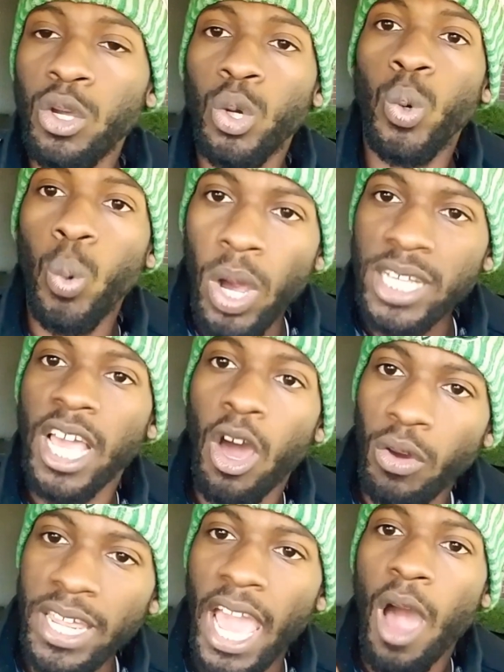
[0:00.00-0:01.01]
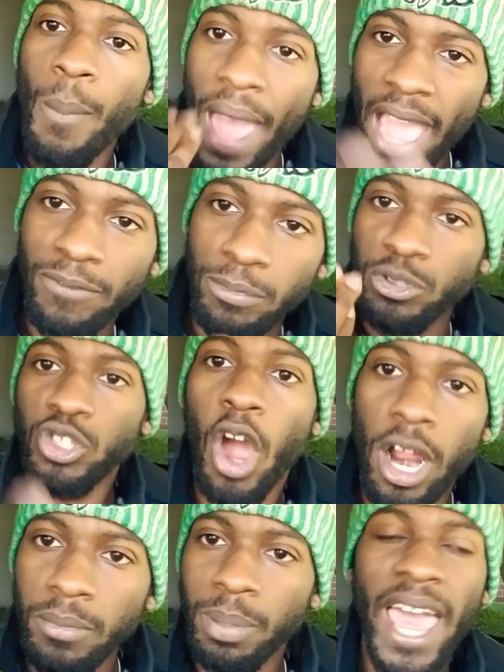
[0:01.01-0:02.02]
What's holding y'all back from
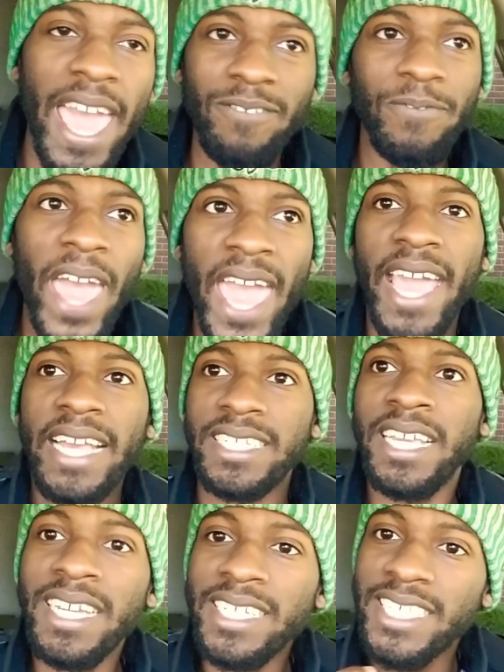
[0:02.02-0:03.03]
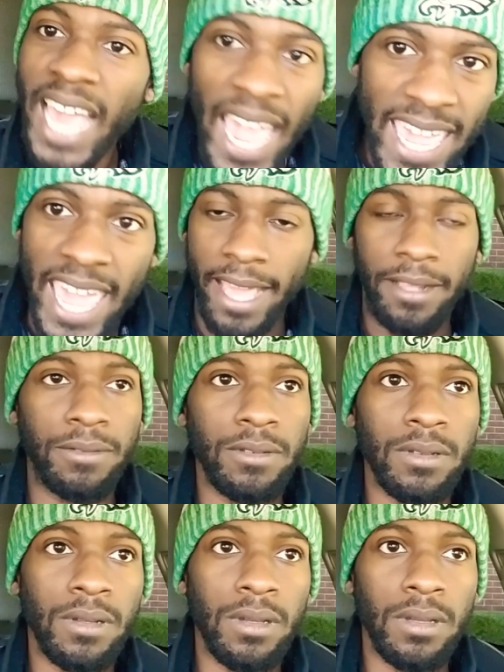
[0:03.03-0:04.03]
starting fast? Say it.
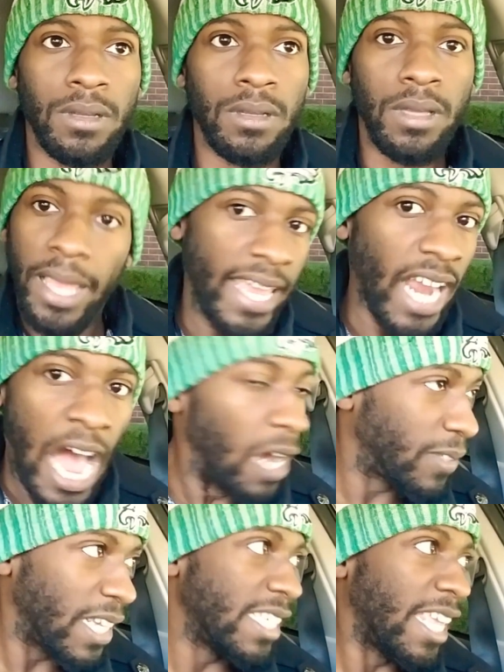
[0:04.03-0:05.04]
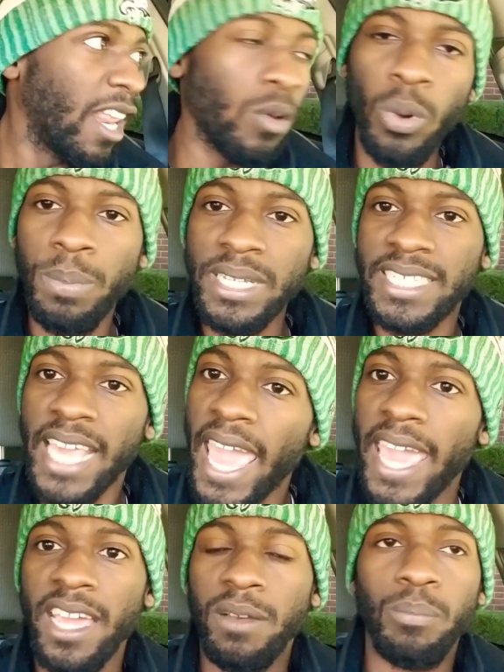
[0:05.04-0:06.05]
In the offseason, it will be
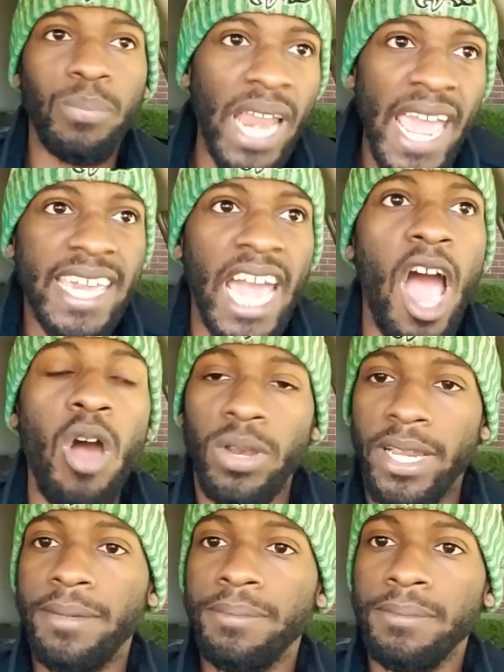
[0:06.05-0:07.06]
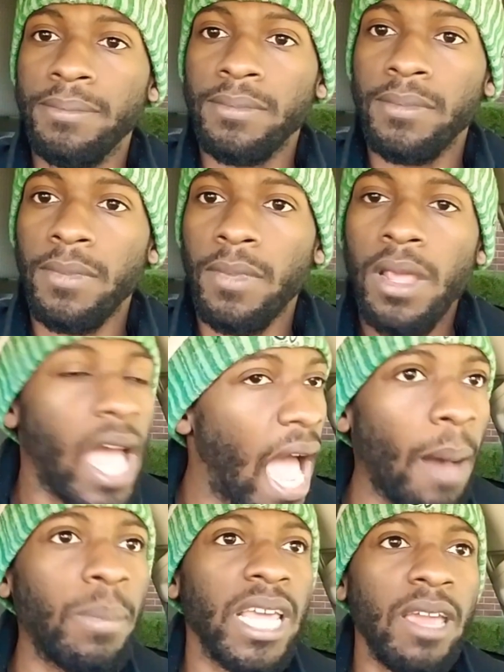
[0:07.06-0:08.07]
said. Play calling.
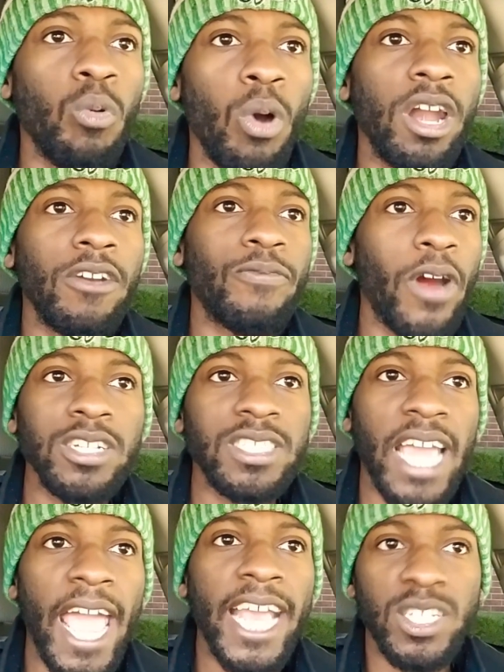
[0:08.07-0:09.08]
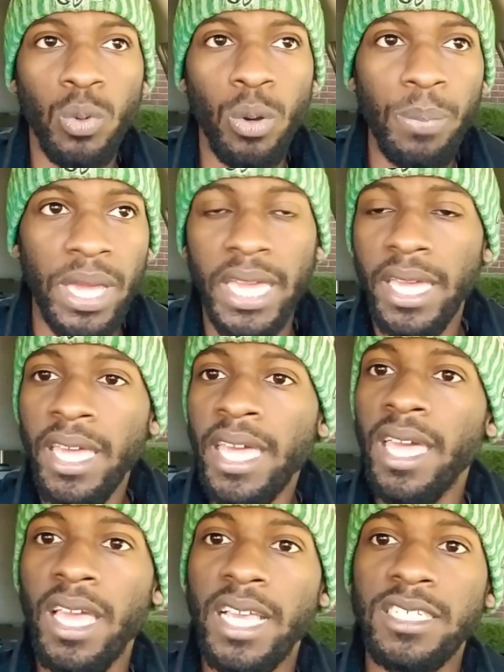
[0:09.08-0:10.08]
I believe one of the first things will be
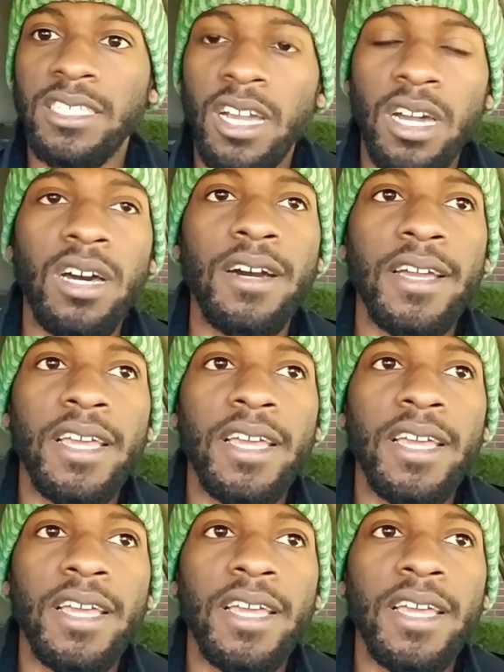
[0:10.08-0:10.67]
is Doug